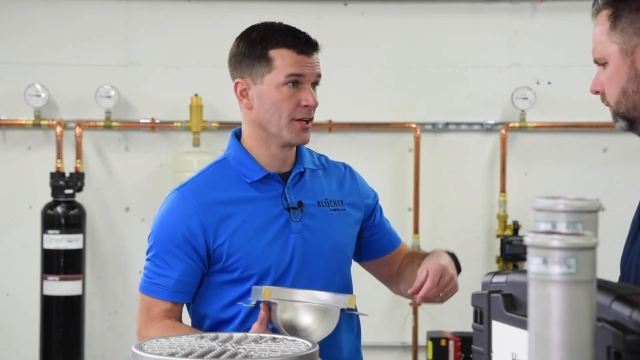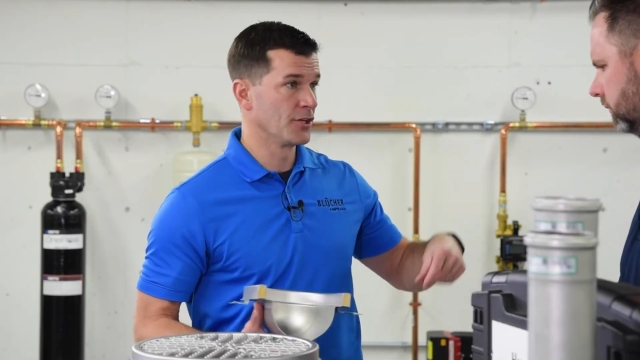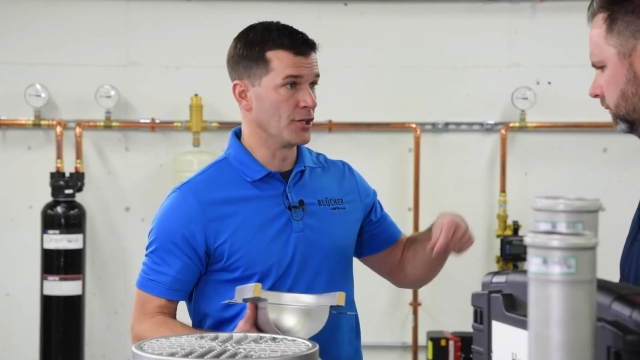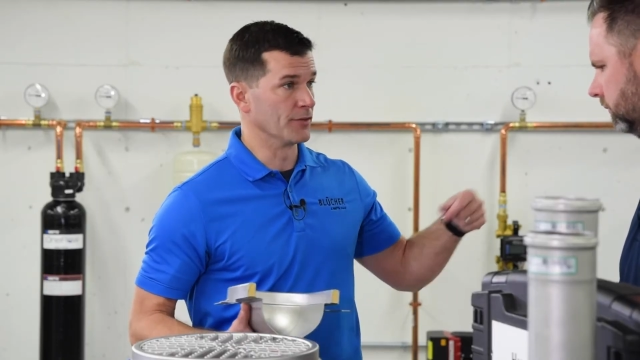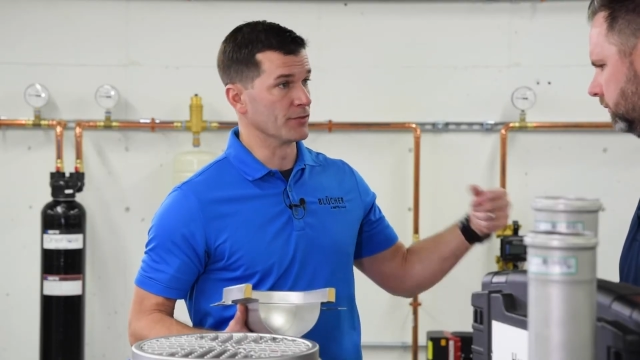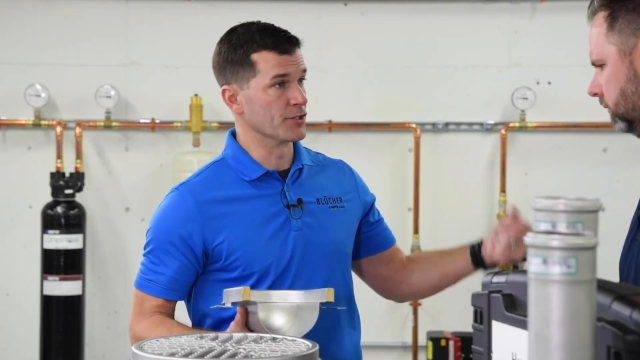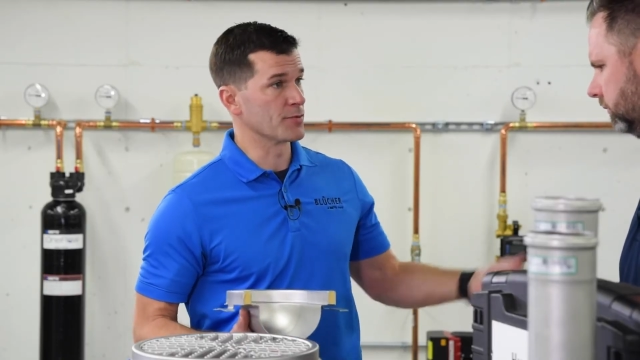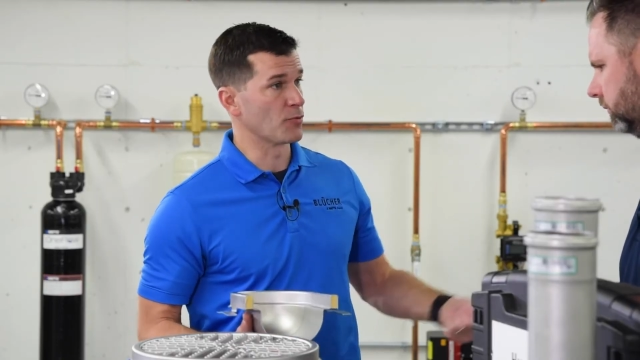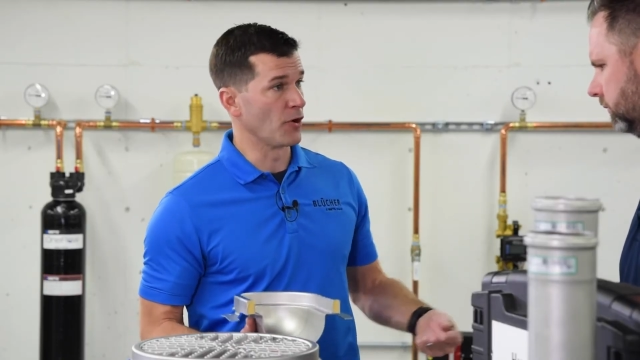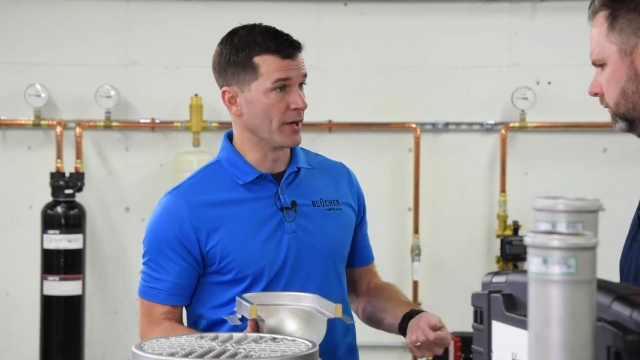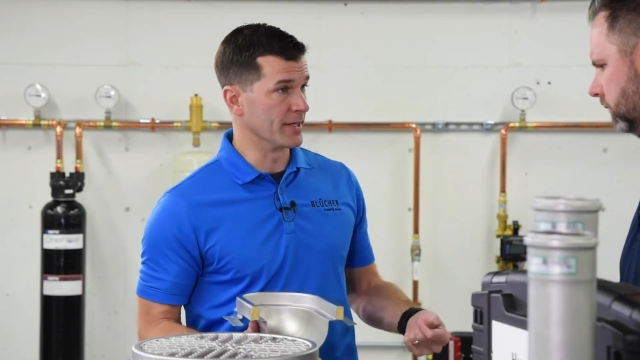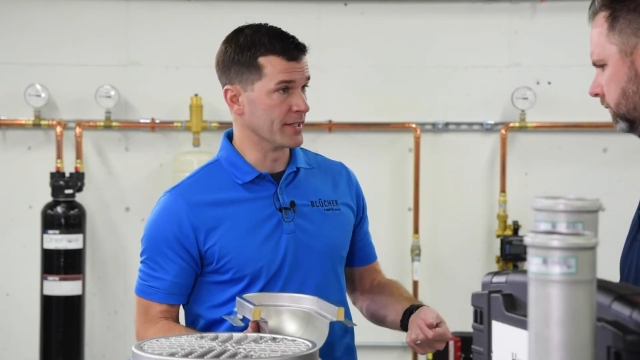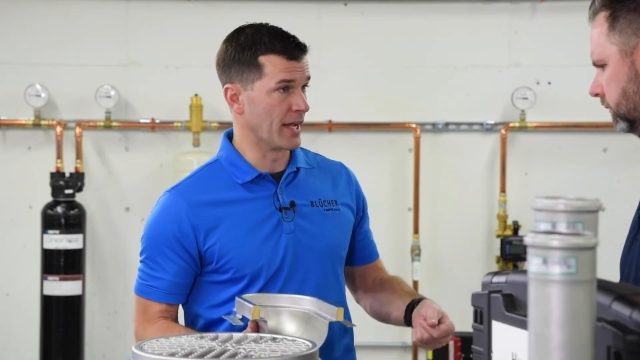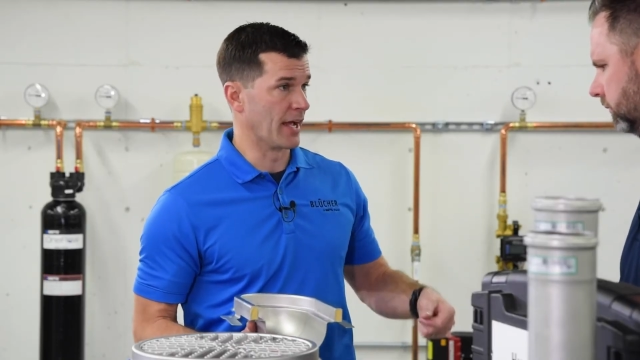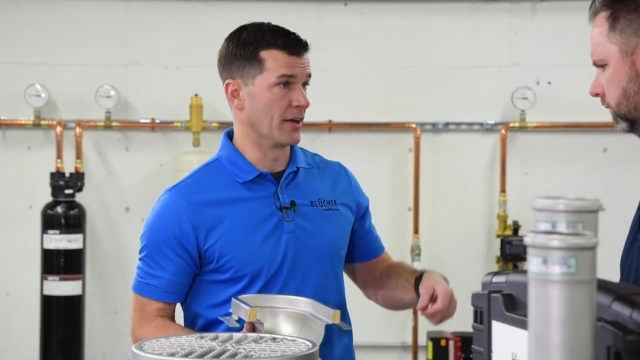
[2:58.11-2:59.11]
You have to spray
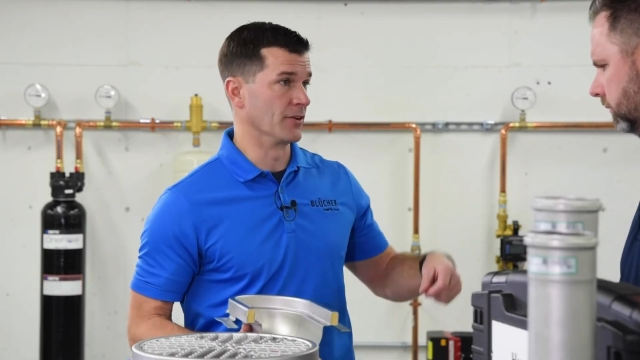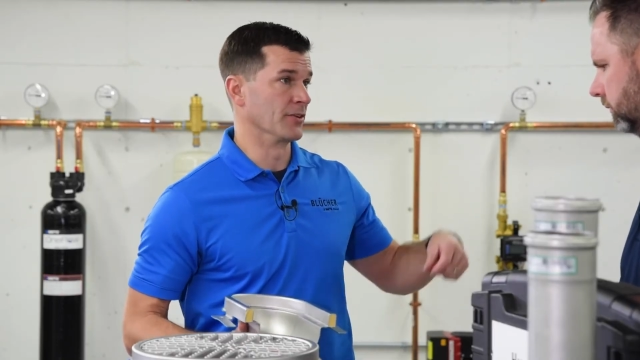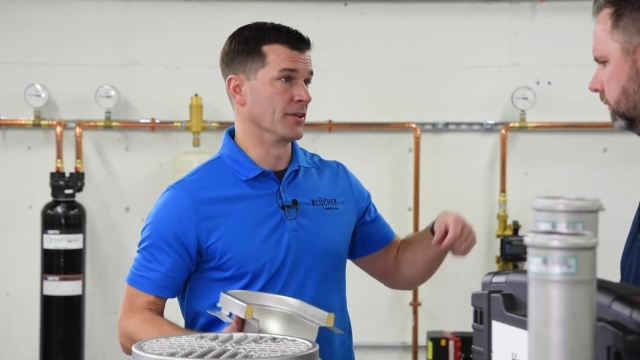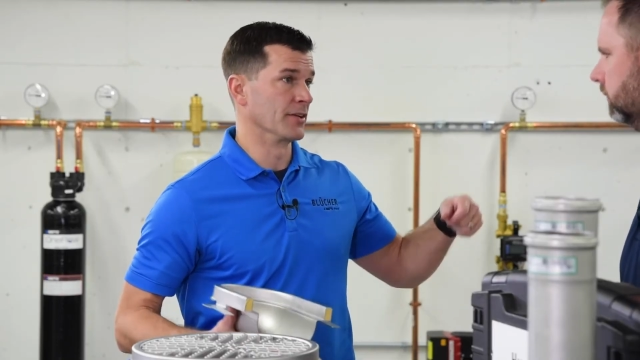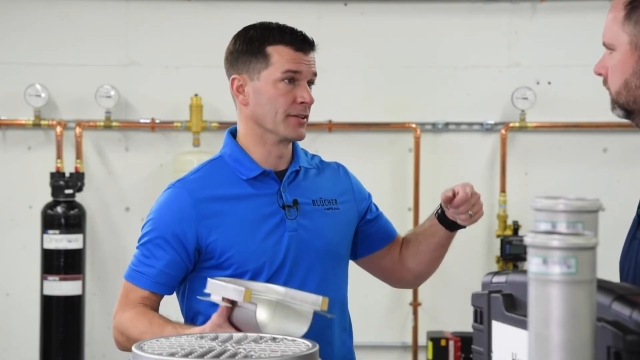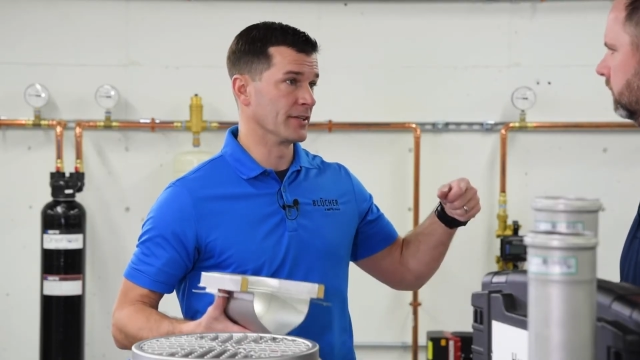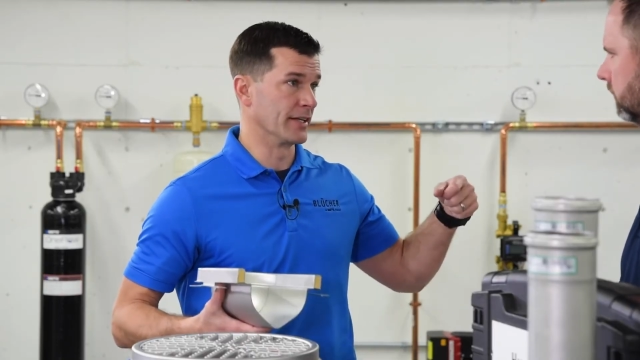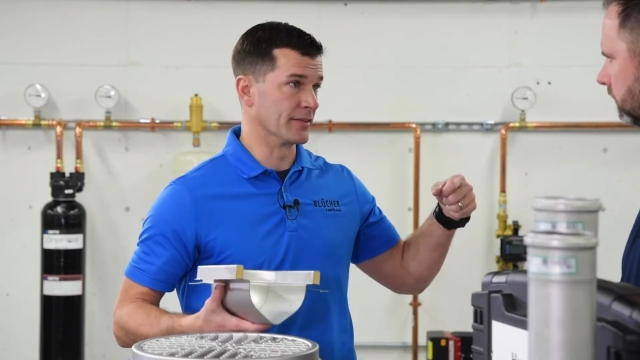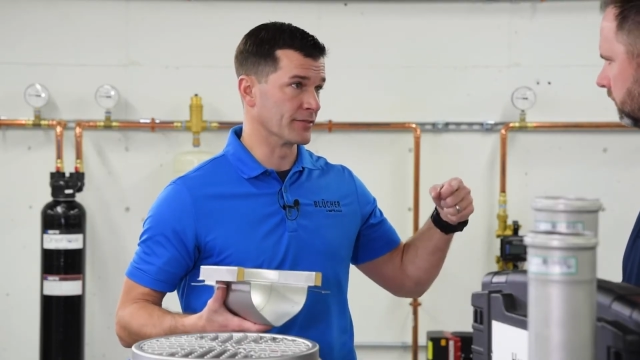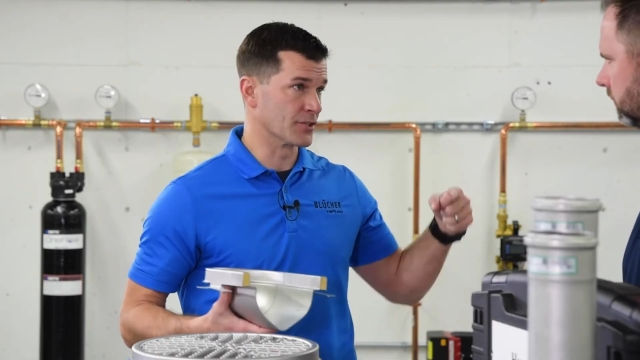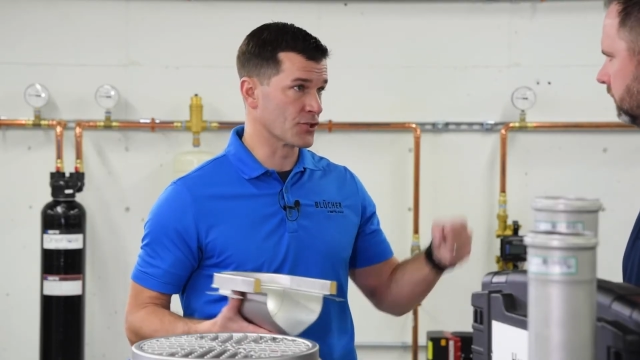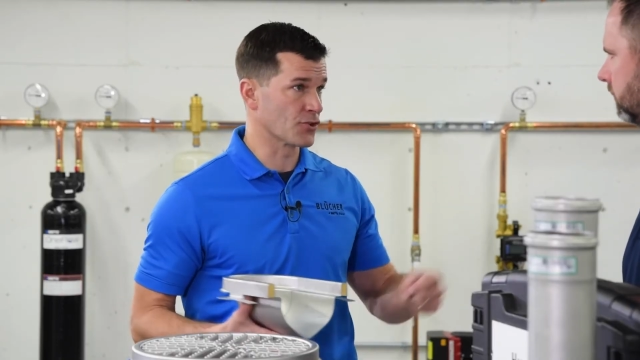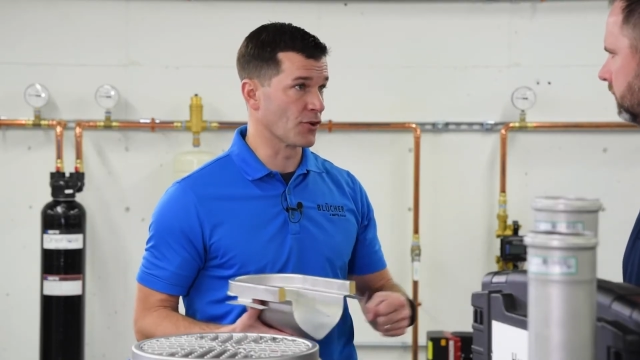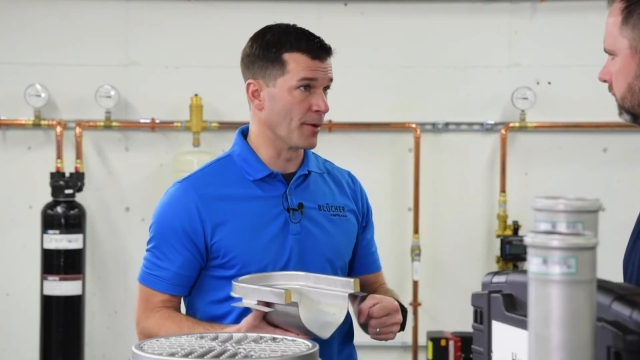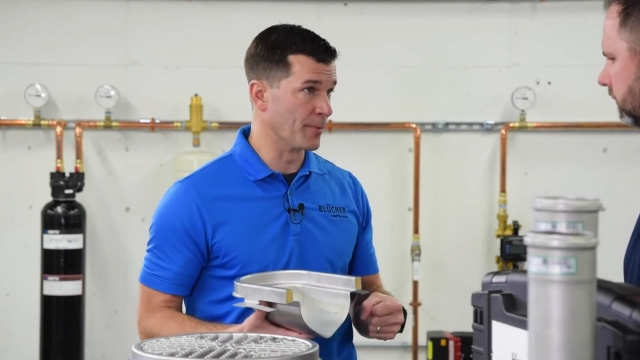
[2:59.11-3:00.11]
it down. They have to
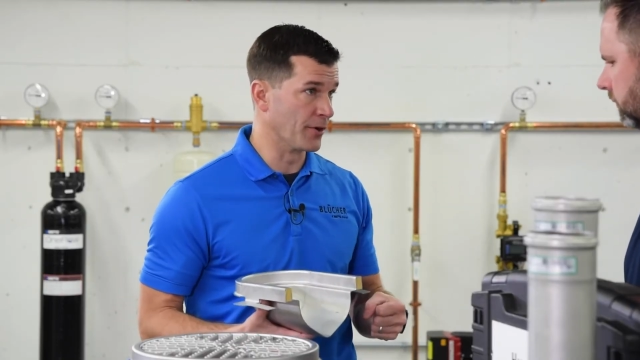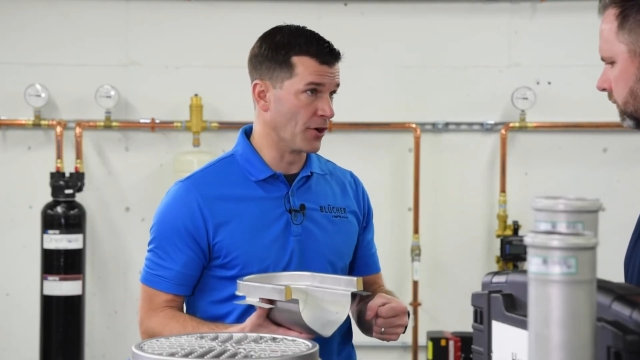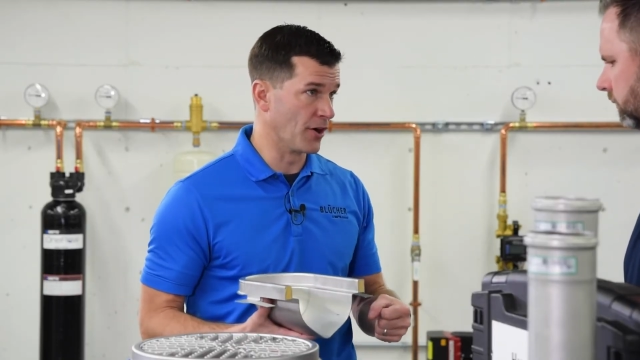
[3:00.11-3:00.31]
scrub it